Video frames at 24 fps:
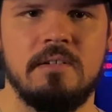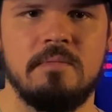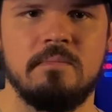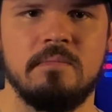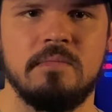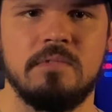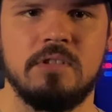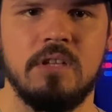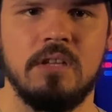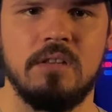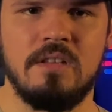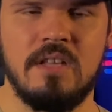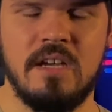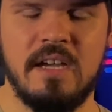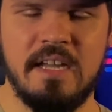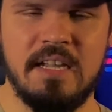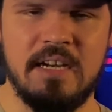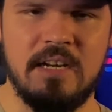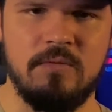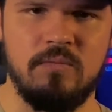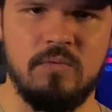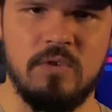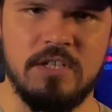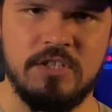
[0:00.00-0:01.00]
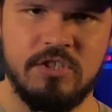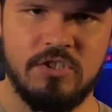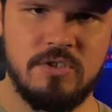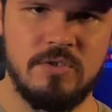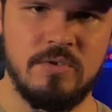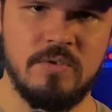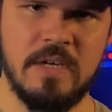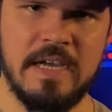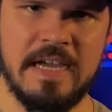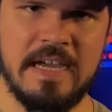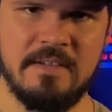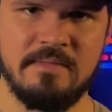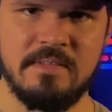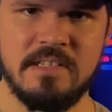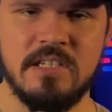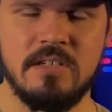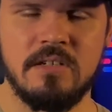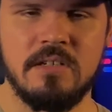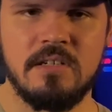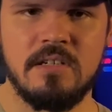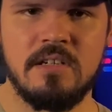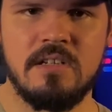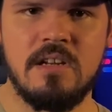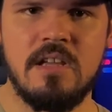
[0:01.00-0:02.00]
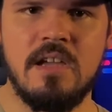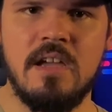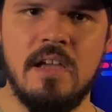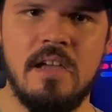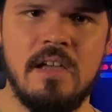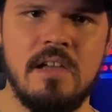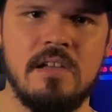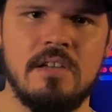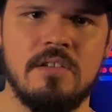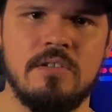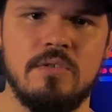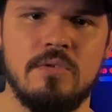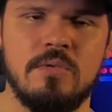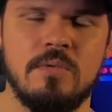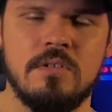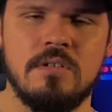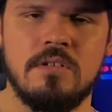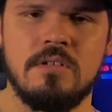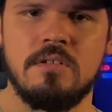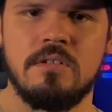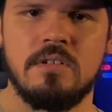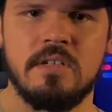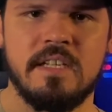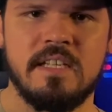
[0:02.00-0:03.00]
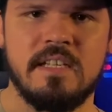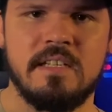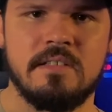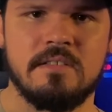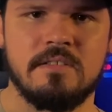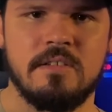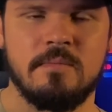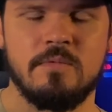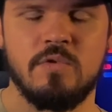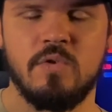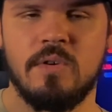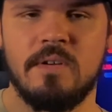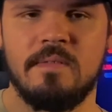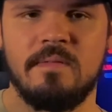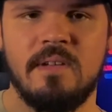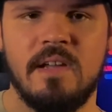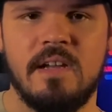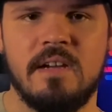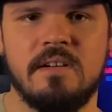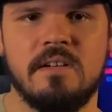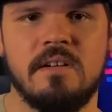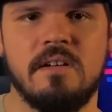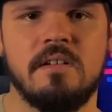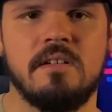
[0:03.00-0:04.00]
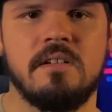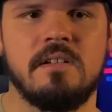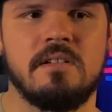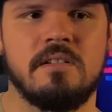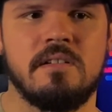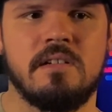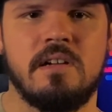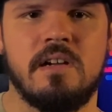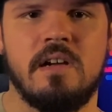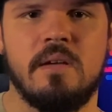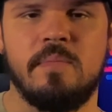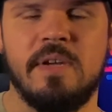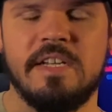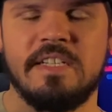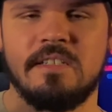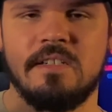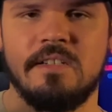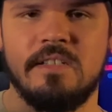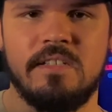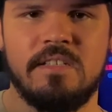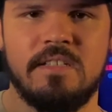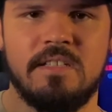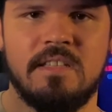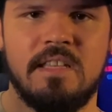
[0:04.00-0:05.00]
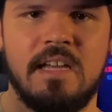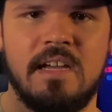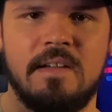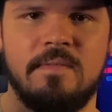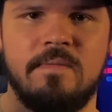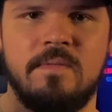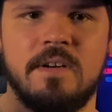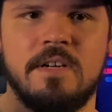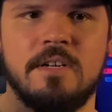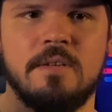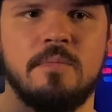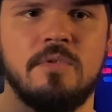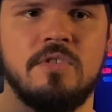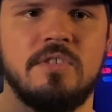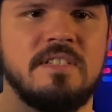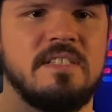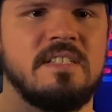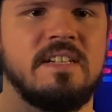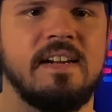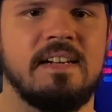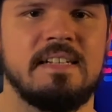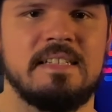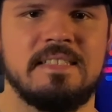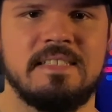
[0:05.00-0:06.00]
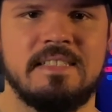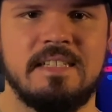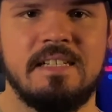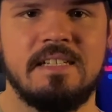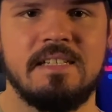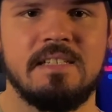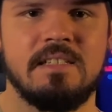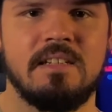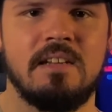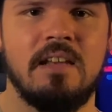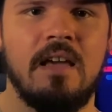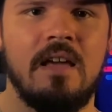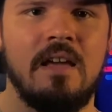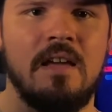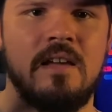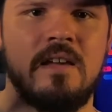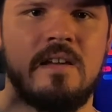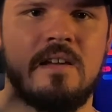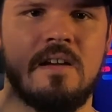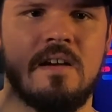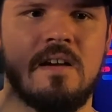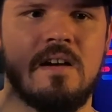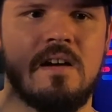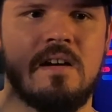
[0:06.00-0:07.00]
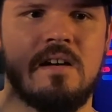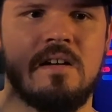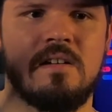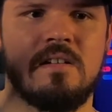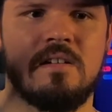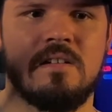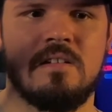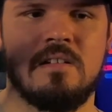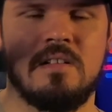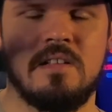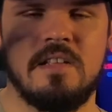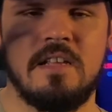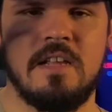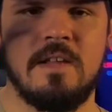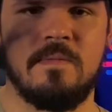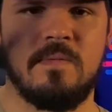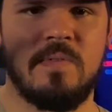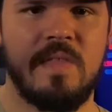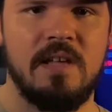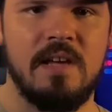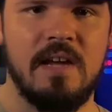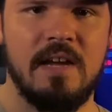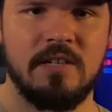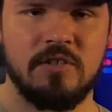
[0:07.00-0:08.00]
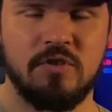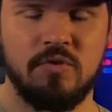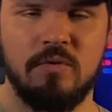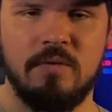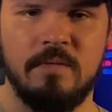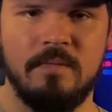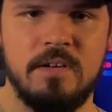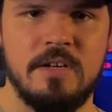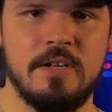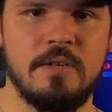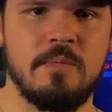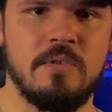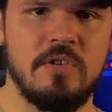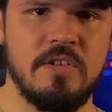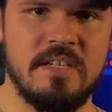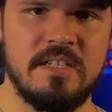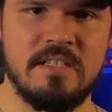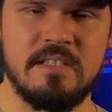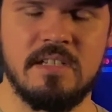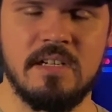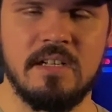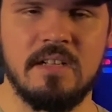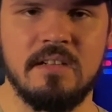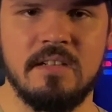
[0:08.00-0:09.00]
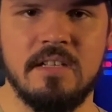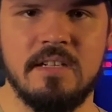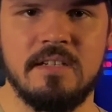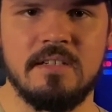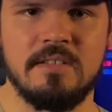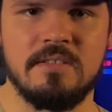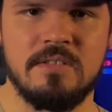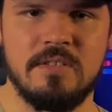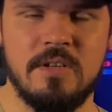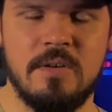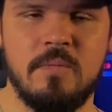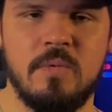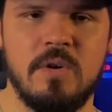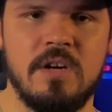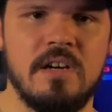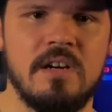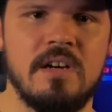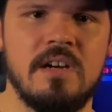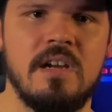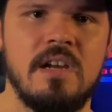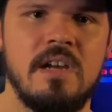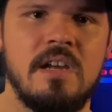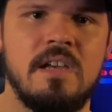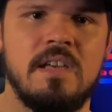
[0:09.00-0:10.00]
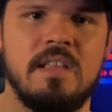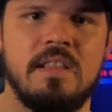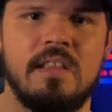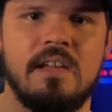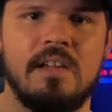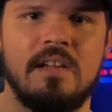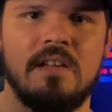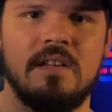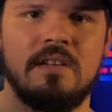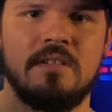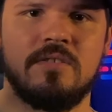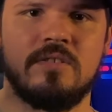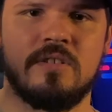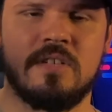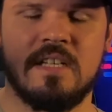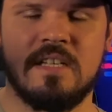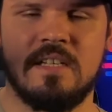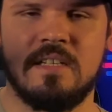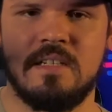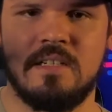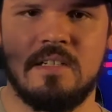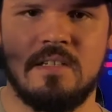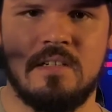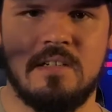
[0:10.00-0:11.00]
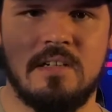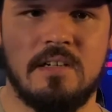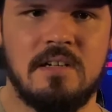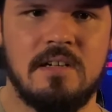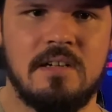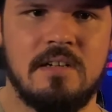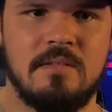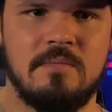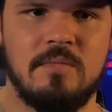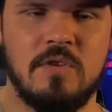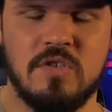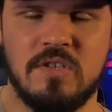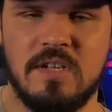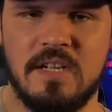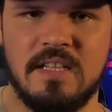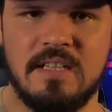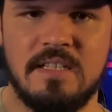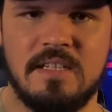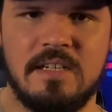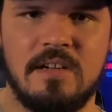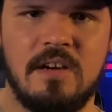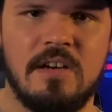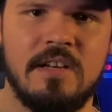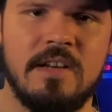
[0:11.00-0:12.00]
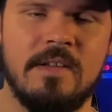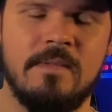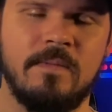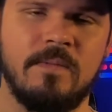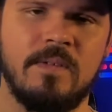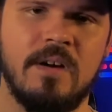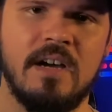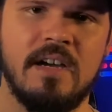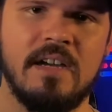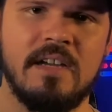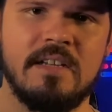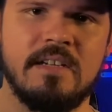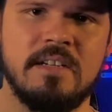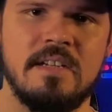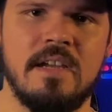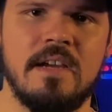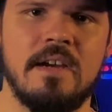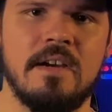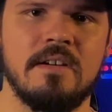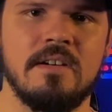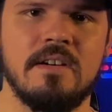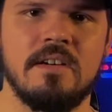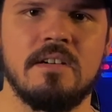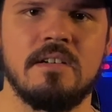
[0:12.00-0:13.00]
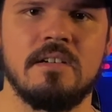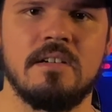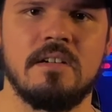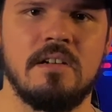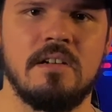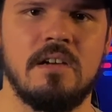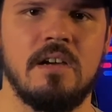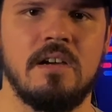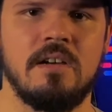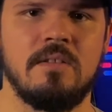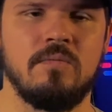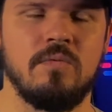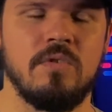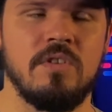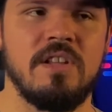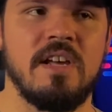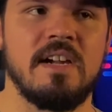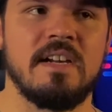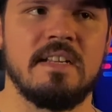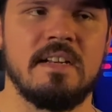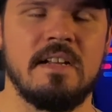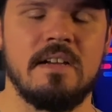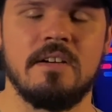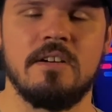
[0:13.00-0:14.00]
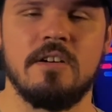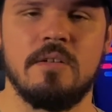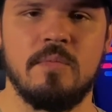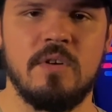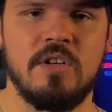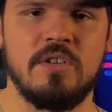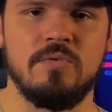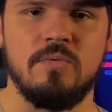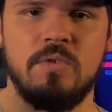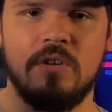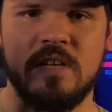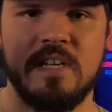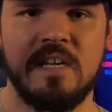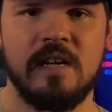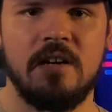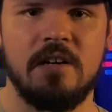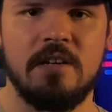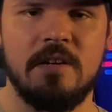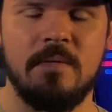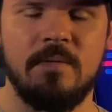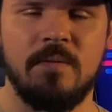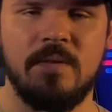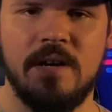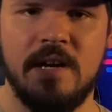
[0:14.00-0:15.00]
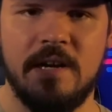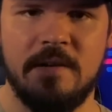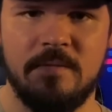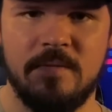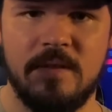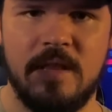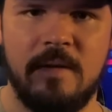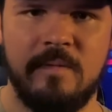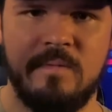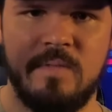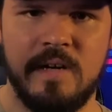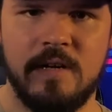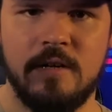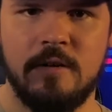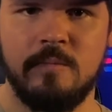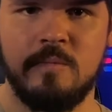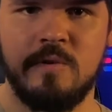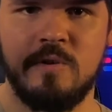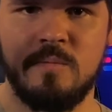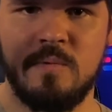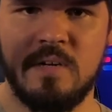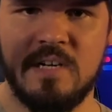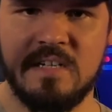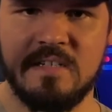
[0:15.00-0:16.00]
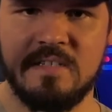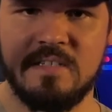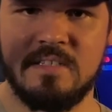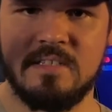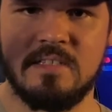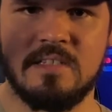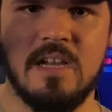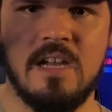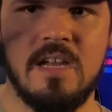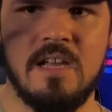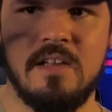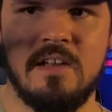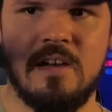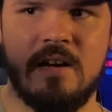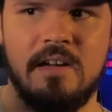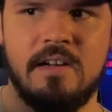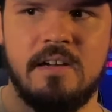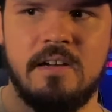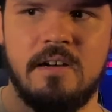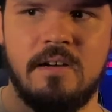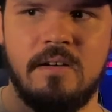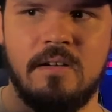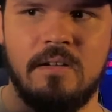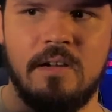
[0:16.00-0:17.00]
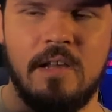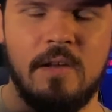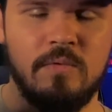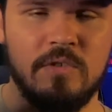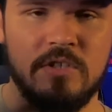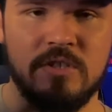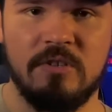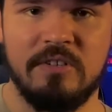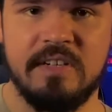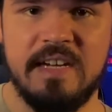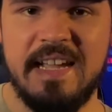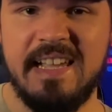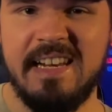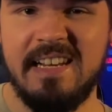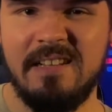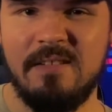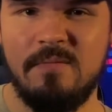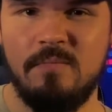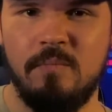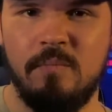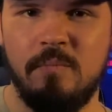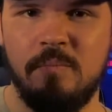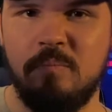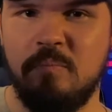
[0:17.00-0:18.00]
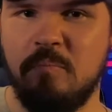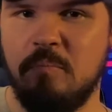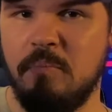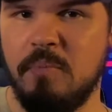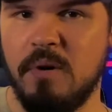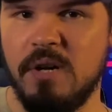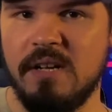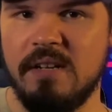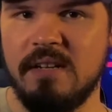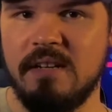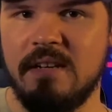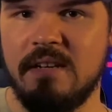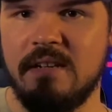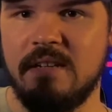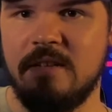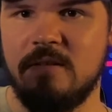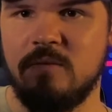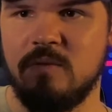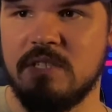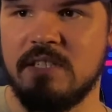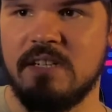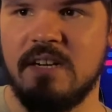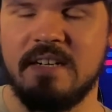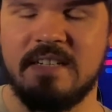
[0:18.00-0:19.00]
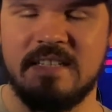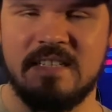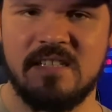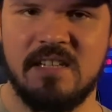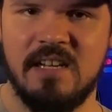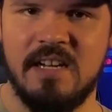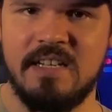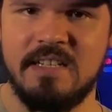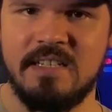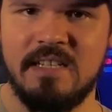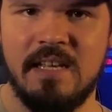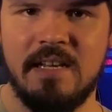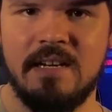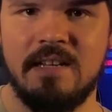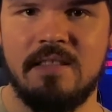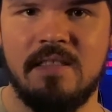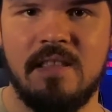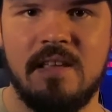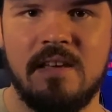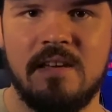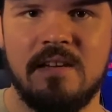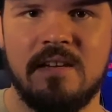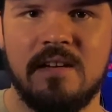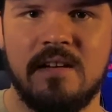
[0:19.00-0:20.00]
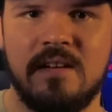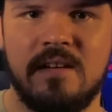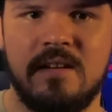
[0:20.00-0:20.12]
the line in which you have it on, you will get some sort of error, basically that variable does not exist. If the actual variable is declared somewhere, then you'll get most likely an undefined error. Well, not an error, but you will get undefined for that variable because it was created, but it was not assigned to anything.